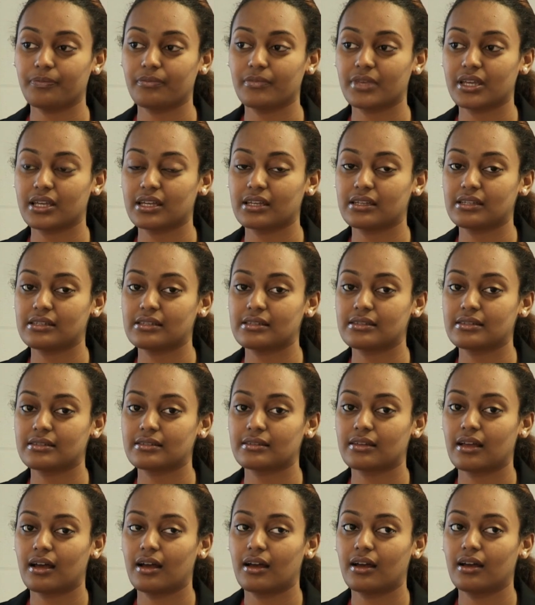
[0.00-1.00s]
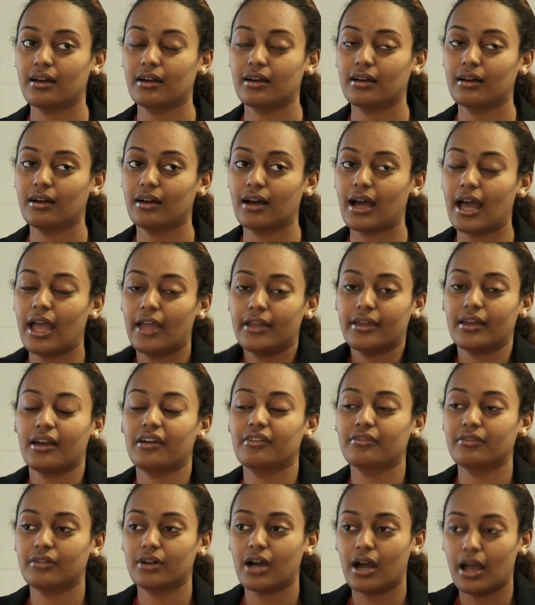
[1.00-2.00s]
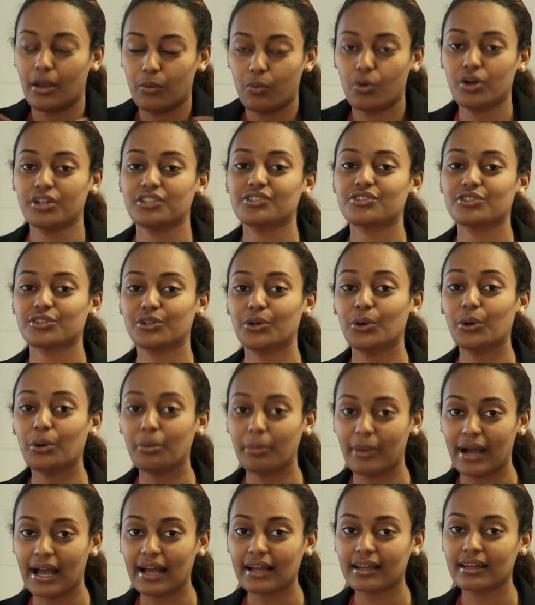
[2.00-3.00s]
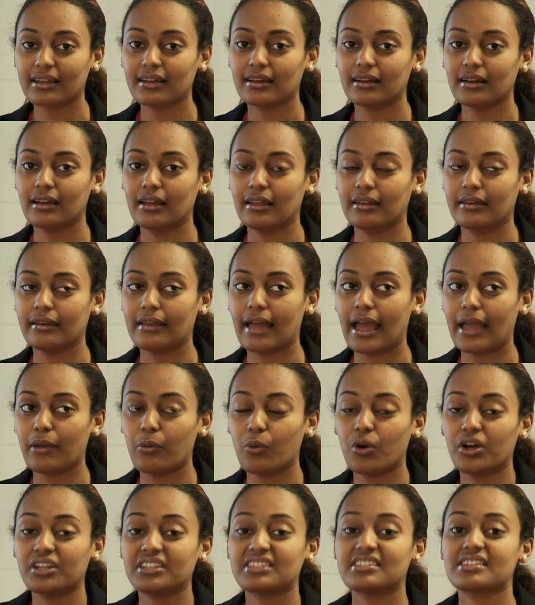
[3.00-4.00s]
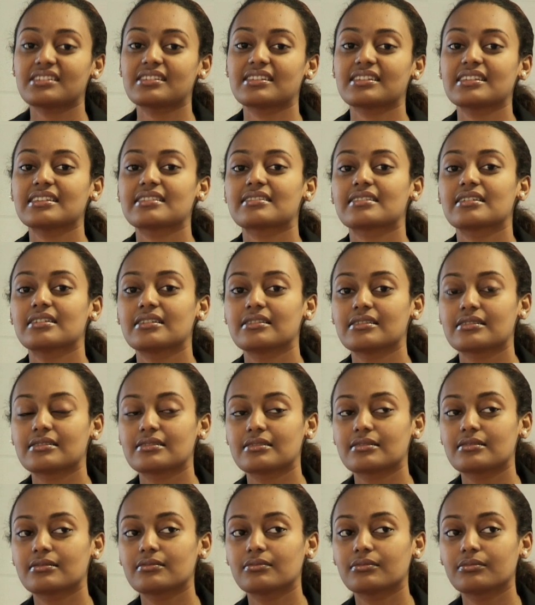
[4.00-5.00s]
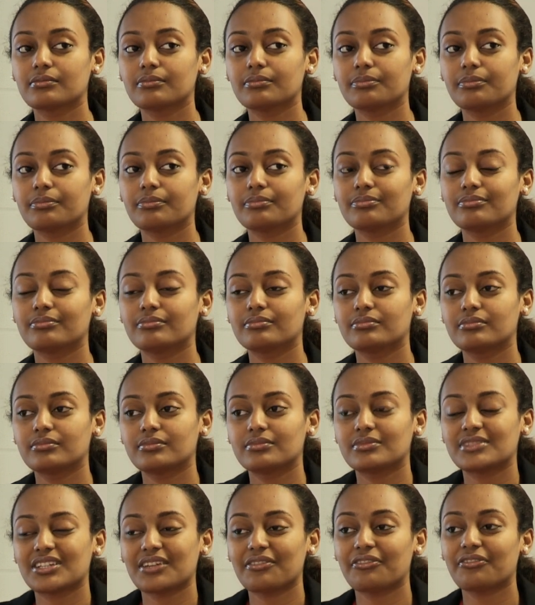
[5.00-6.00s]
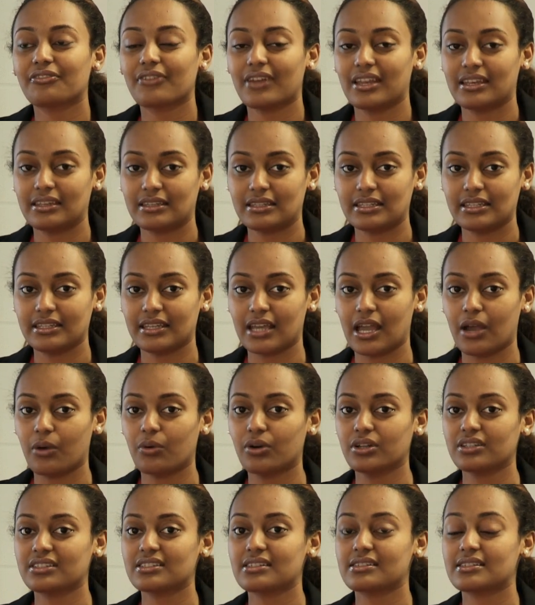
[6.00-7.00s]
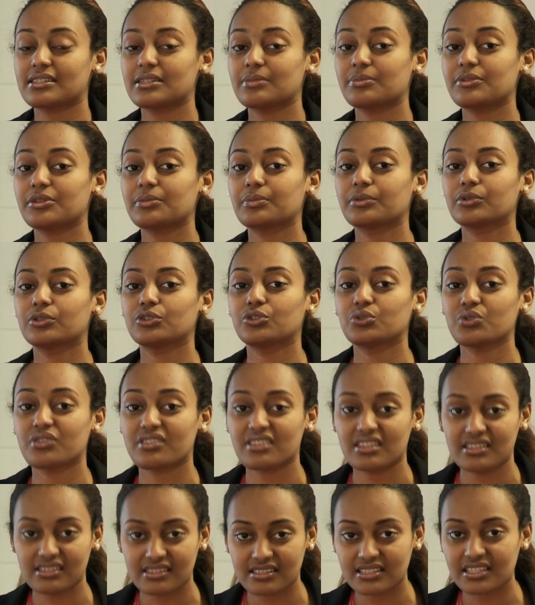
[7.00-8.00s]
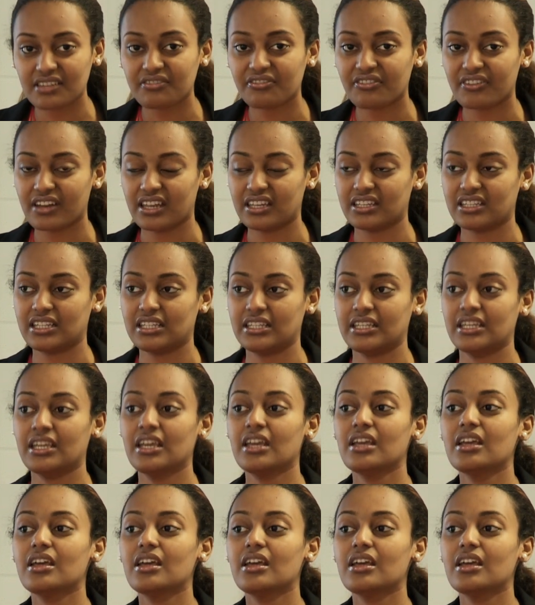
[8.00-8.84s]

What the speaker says: Because I want to go back and I want to see things differently. I want to see people do things differently.